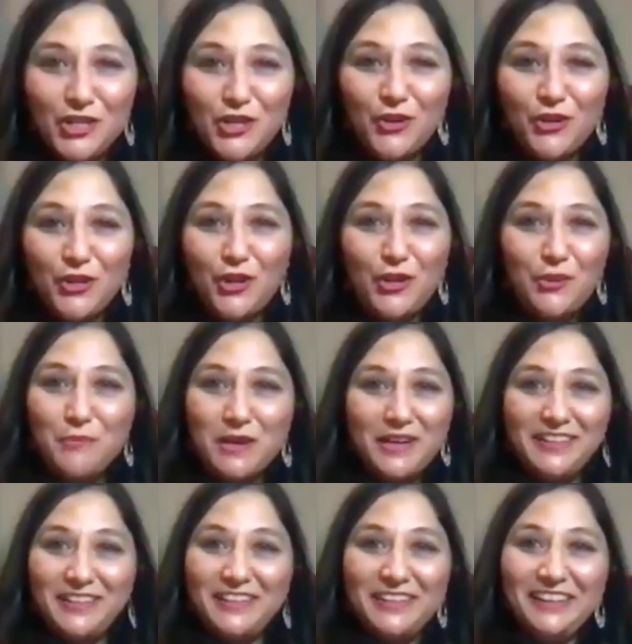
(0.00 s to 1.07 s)
you're
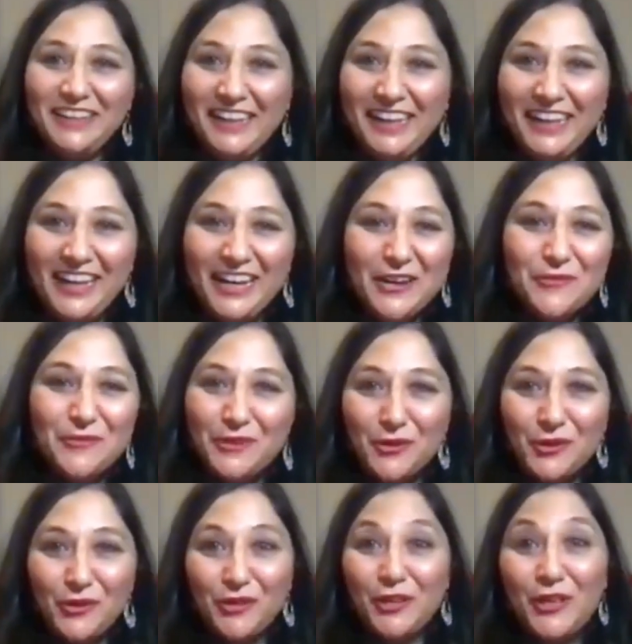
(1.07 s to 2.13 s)
human. We're
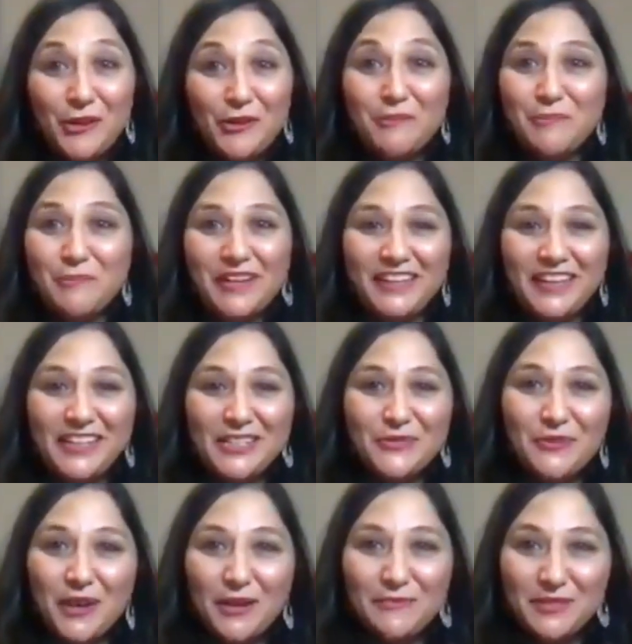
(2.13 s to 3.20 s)
all human. That's what I'm